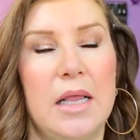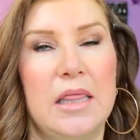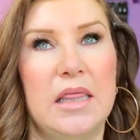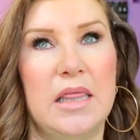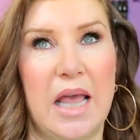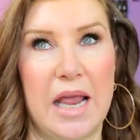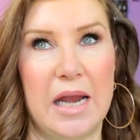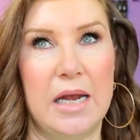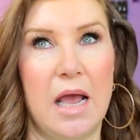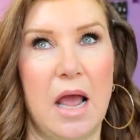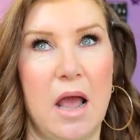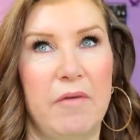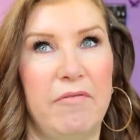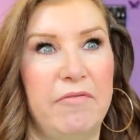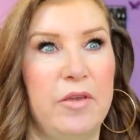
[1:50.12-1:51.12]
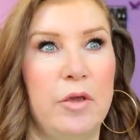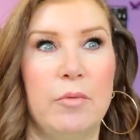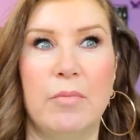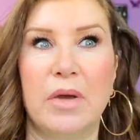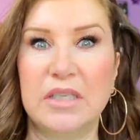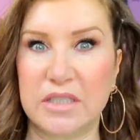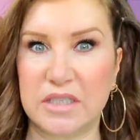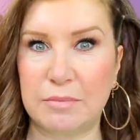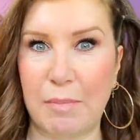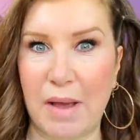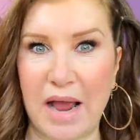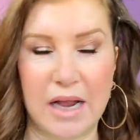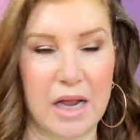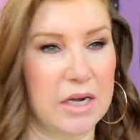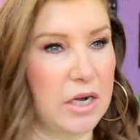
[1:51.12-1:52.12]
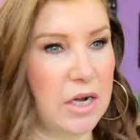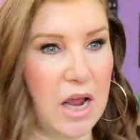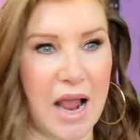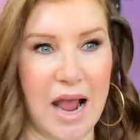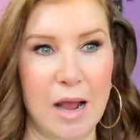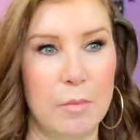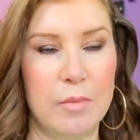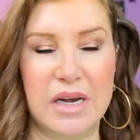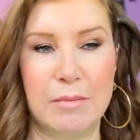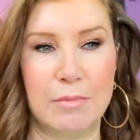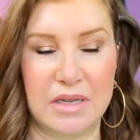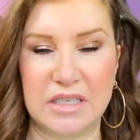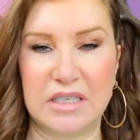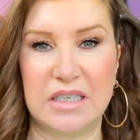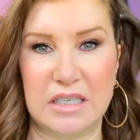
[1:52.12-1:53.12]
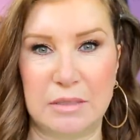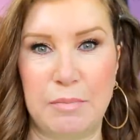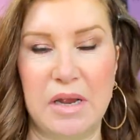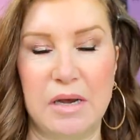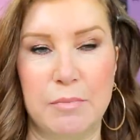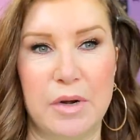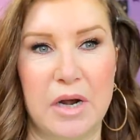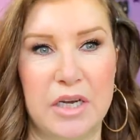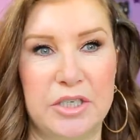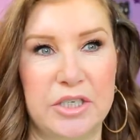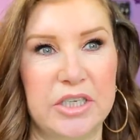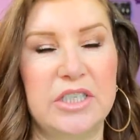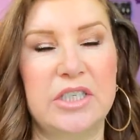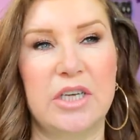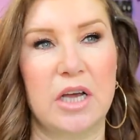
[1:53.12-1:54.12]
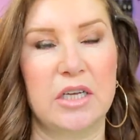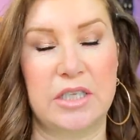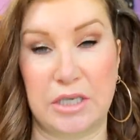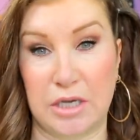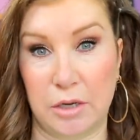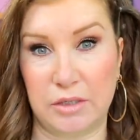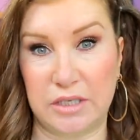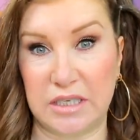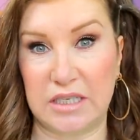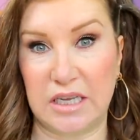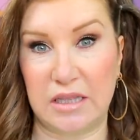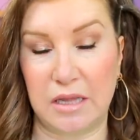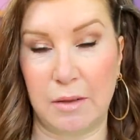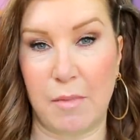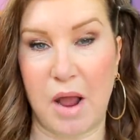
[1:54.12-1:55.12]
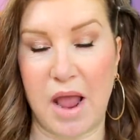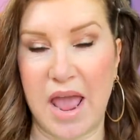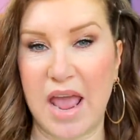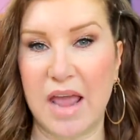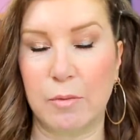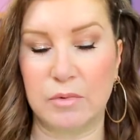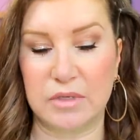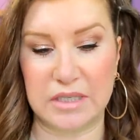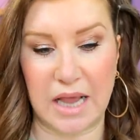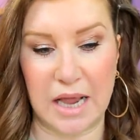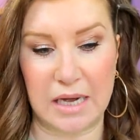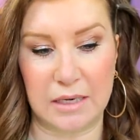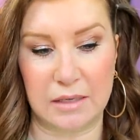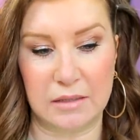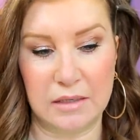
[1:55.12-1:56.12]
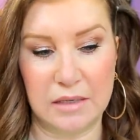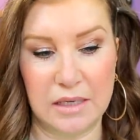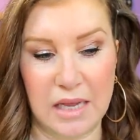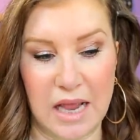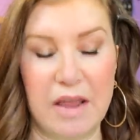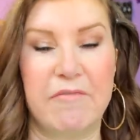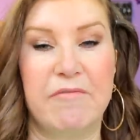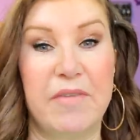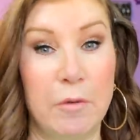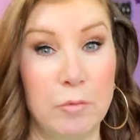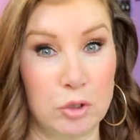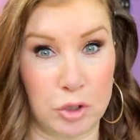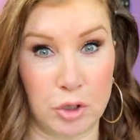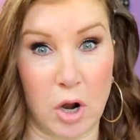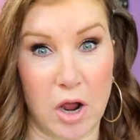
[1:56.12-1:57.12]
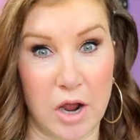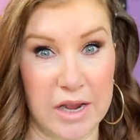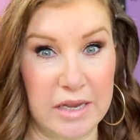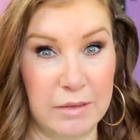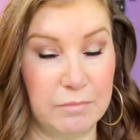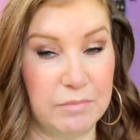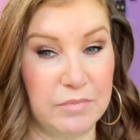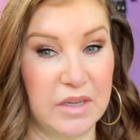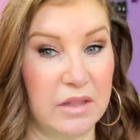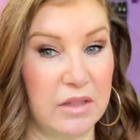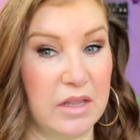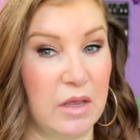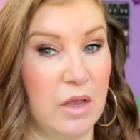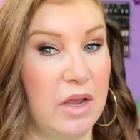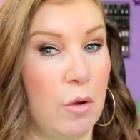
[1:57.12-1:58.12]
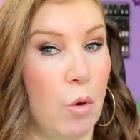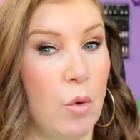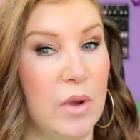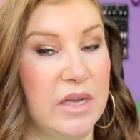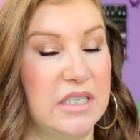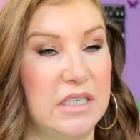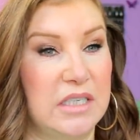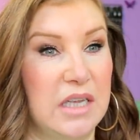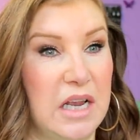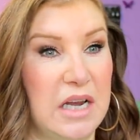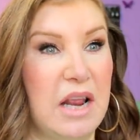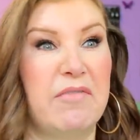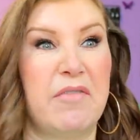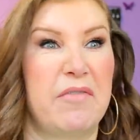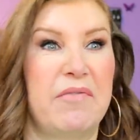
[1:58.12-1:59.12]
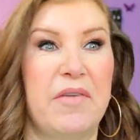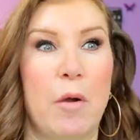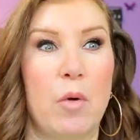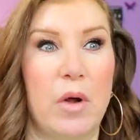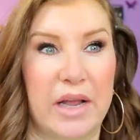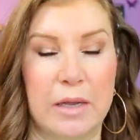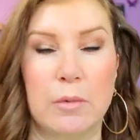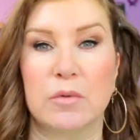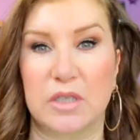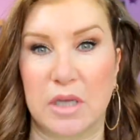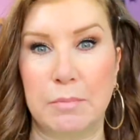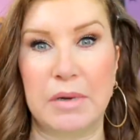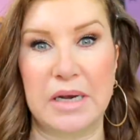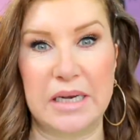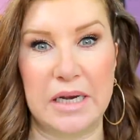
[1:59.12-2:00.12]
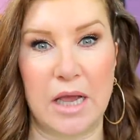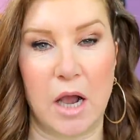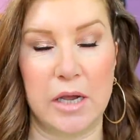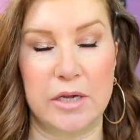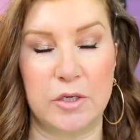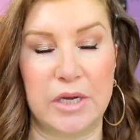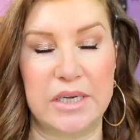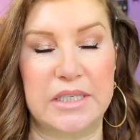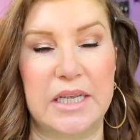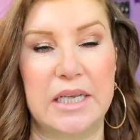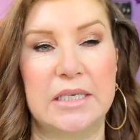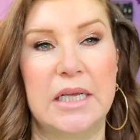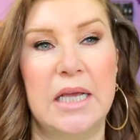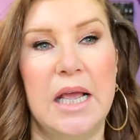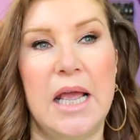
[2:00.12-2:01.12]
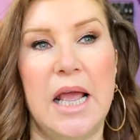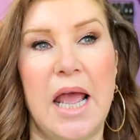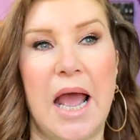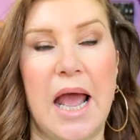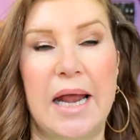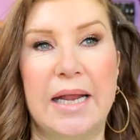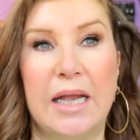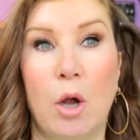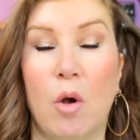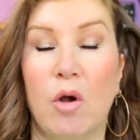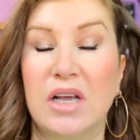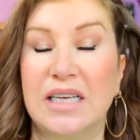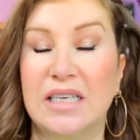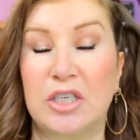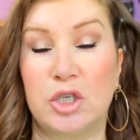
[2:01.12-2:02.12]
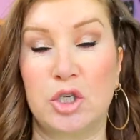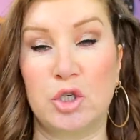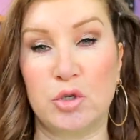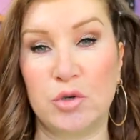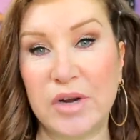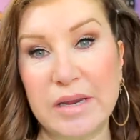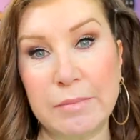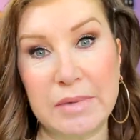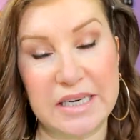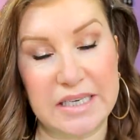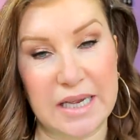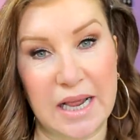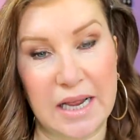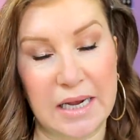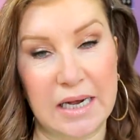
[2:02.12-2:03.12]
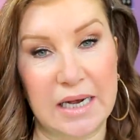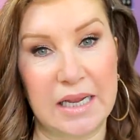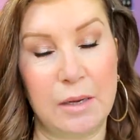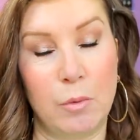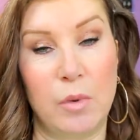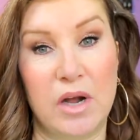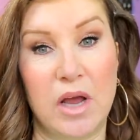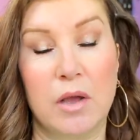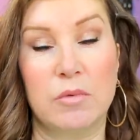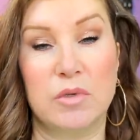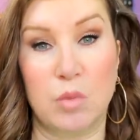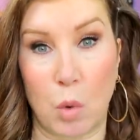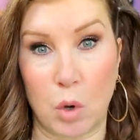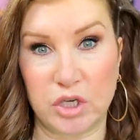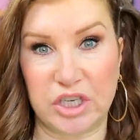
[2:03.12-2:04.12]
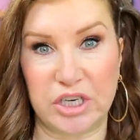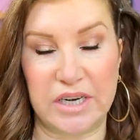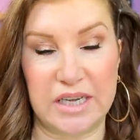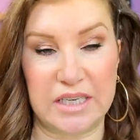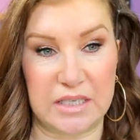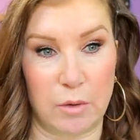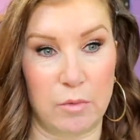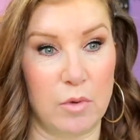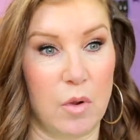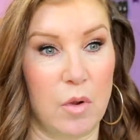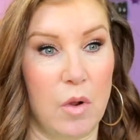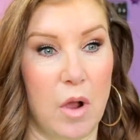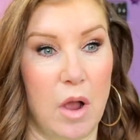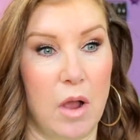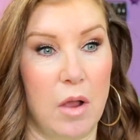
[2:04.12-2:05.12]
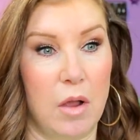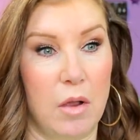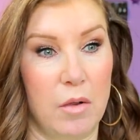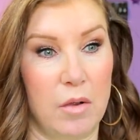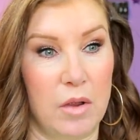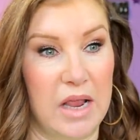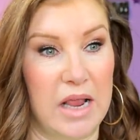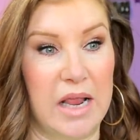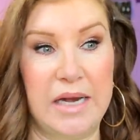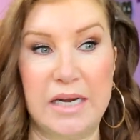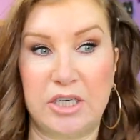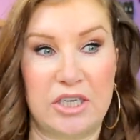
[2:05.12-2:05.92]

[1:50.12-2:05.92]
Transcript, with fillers: then a few months back, I don't know how many months it's been, but I just started noticing that my hair was getting, it felt dry. It always, it never felt like it was completely hydrated and it got extremely tangly when I was washing it. So any